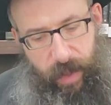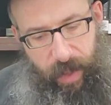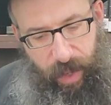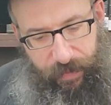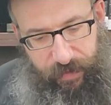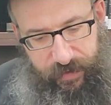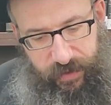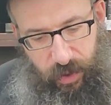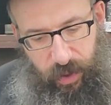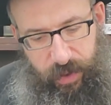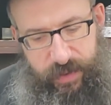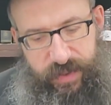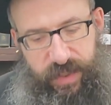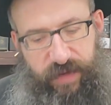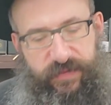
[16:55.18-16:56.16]
and this
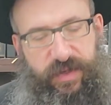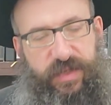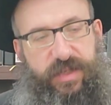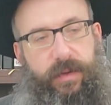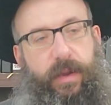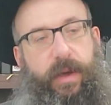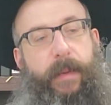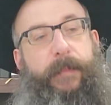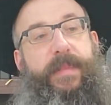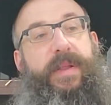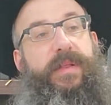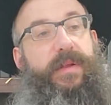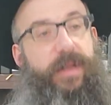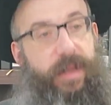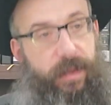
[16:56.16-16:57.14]
oiz gives us the
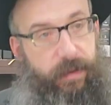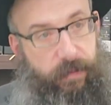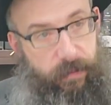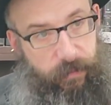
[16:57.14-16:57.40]
ability